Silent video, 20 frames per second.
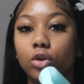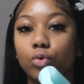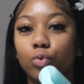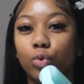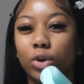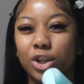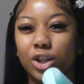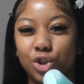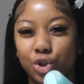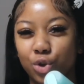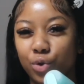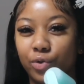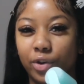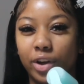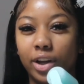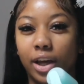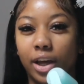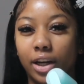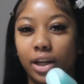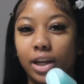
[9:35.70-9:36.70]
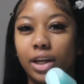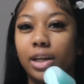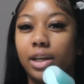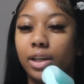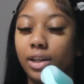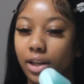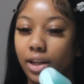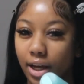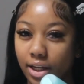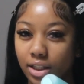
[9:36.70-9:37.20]
rejuvenated.
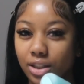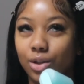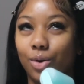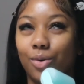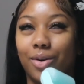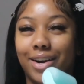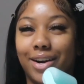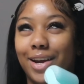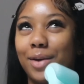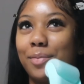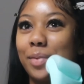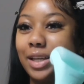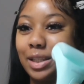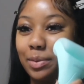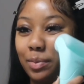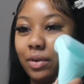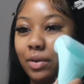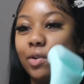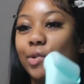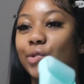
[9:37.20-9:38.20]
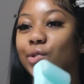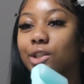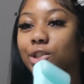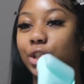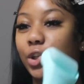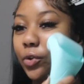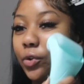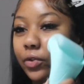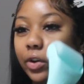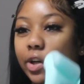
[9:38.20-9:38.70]
That's the word. It makes me feel
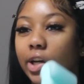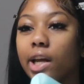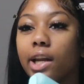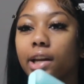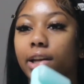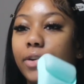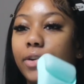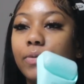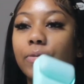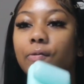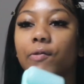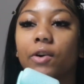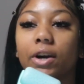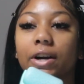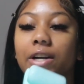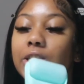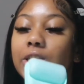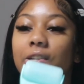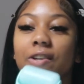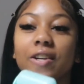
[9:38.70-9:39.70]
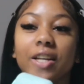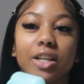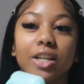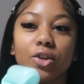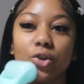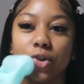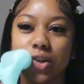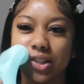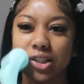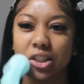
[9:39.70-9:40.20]
rejuvenated and fresh. And you
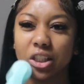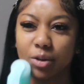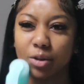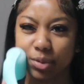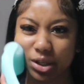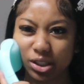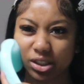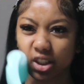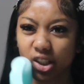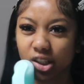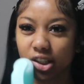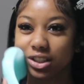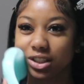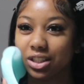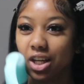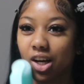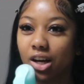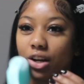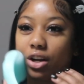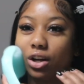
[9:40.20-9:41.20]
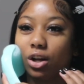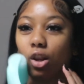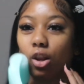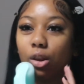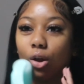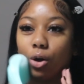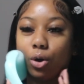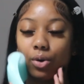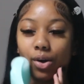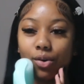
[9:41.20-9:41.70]
can see my skin is kind of
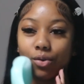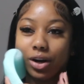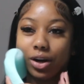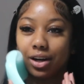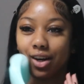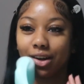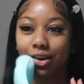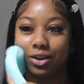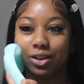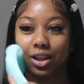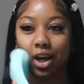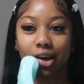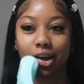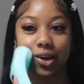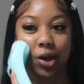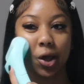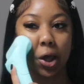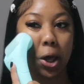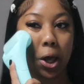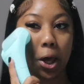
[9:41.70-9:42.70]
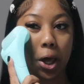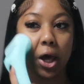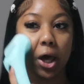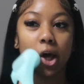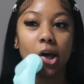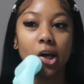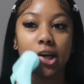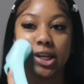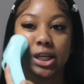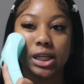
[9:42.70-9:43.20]
glowing right now. Like,
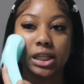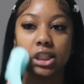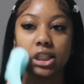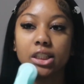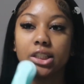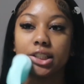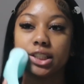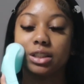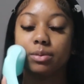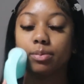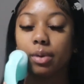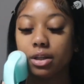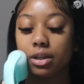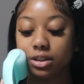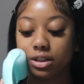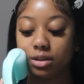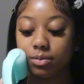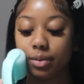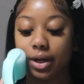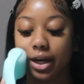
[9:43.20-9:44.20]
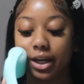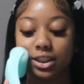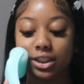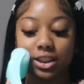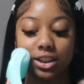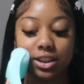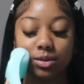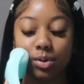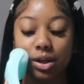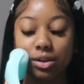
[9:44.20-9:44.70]
she's bouncing back.
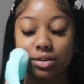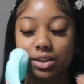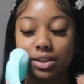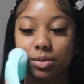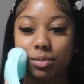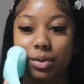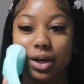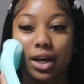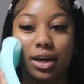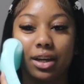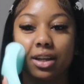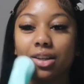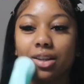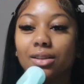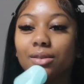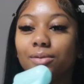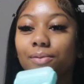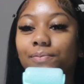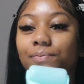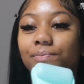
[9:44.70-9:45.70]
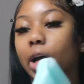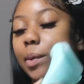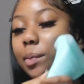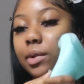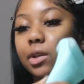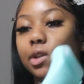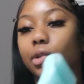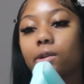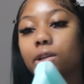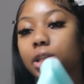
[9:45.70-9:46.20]
She's bouncing back. Yeah,
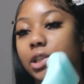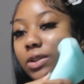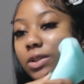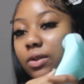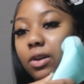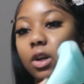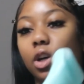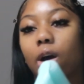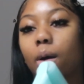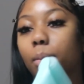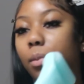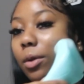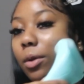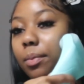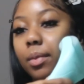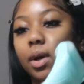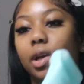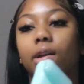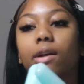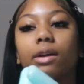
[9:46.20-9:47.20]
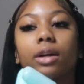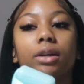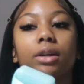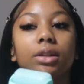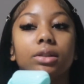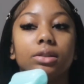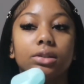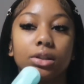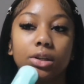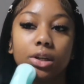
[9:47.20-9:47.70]
I'm gonna do this for a couple of
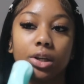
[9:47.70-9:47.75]
minutes.